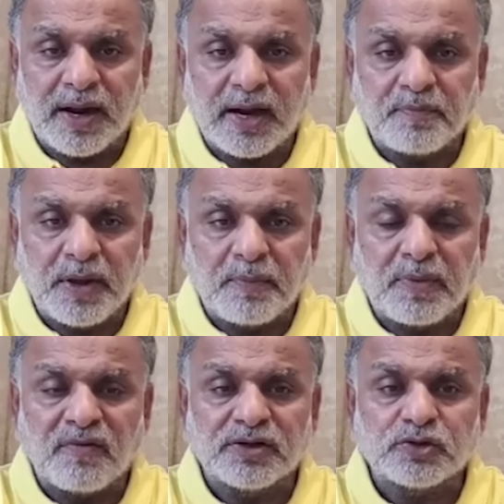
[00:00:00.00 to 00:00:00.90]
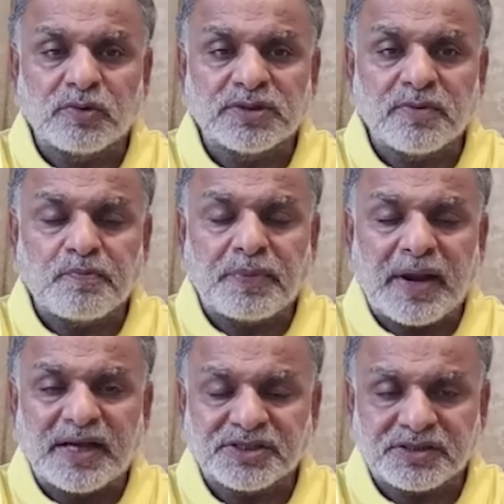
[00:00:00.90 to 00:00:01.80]
and people were so much
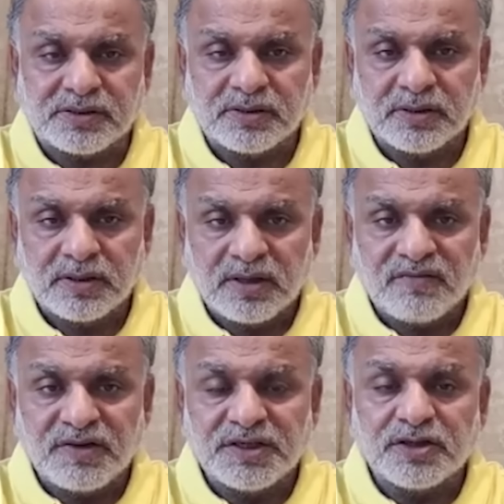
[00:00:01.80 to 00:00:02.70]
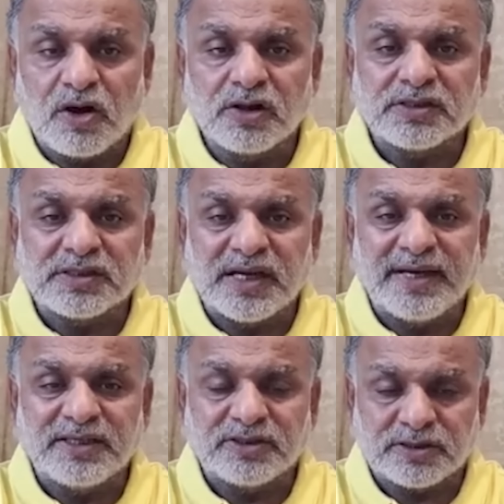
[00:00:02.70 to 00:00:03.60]
impressed with his all
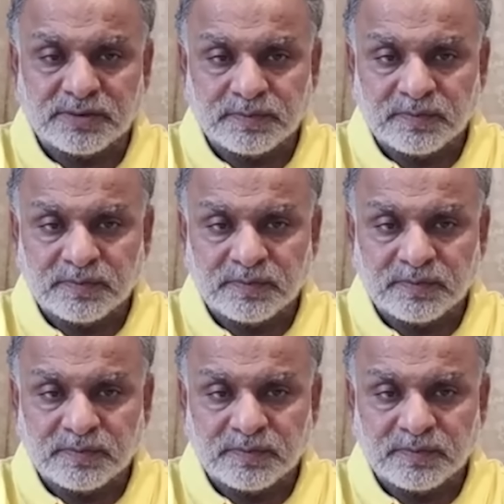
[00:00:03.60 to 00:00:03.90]
sayings,